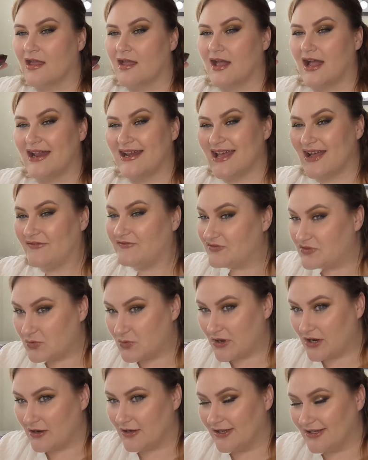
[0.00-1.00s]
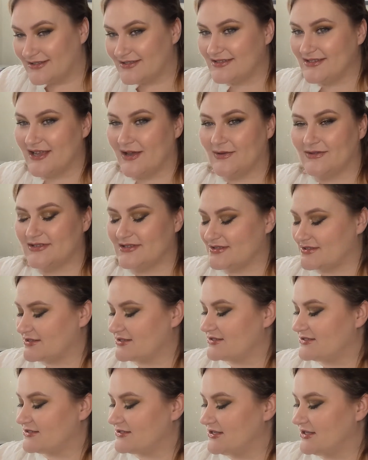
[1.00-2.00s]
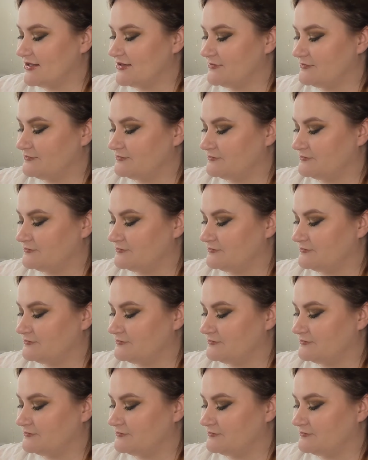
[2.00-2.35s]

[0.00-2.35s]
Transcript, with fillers: I'd have to wear it and see how it does on the skin.